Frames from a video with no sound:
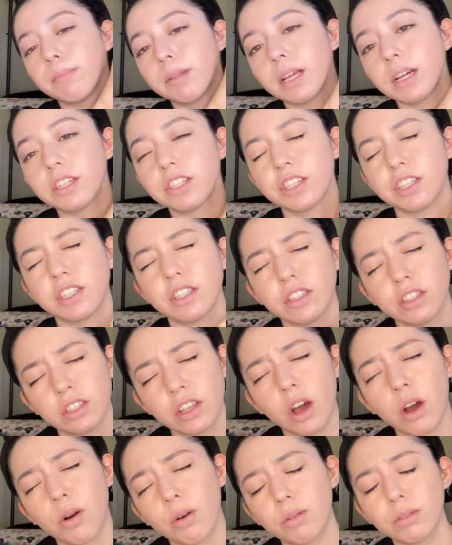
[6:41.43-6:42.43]
blush is
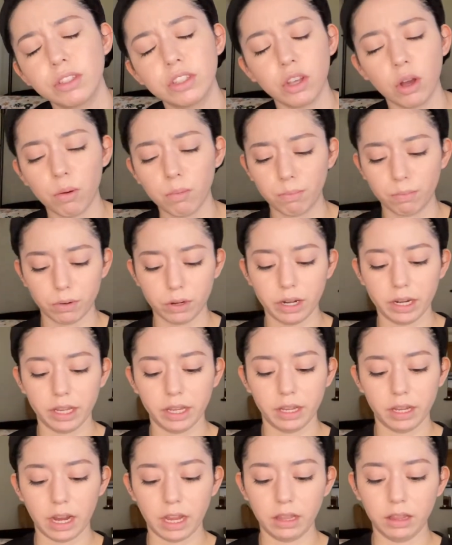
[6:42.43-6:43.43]
so
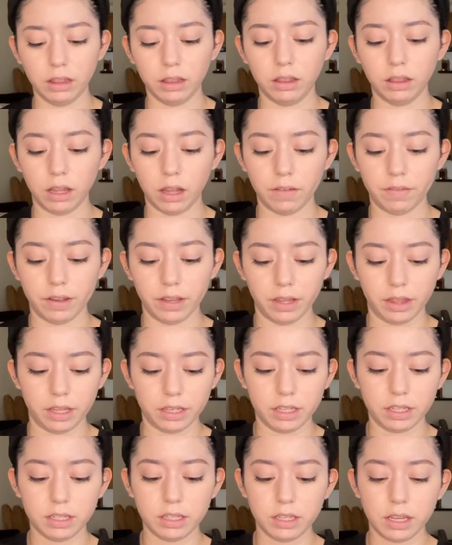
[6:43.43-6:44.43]
pretty. I love it. This
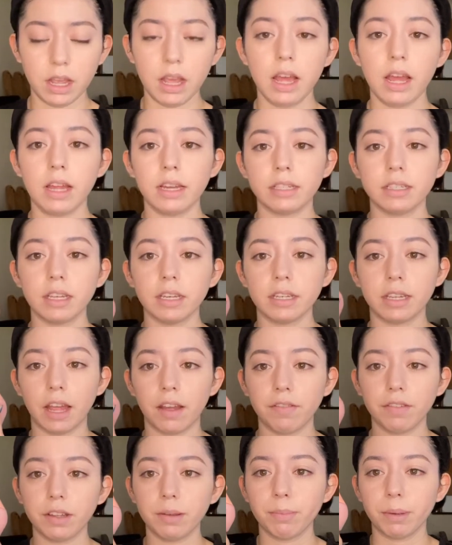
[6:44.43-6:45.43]
has
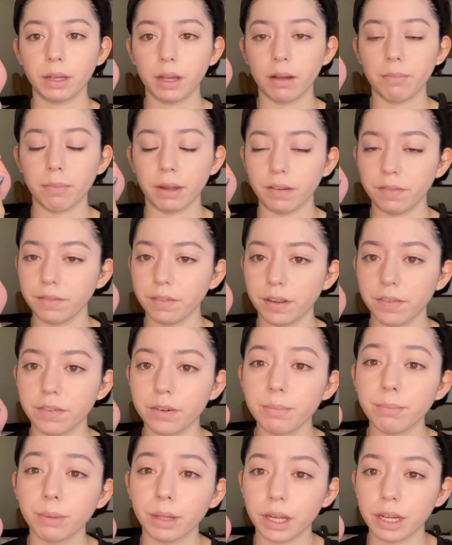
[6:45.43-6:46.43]
definitely become my
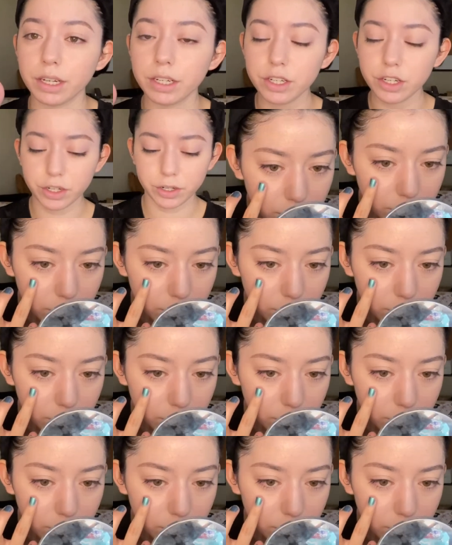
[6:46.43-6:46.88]
favorite blush.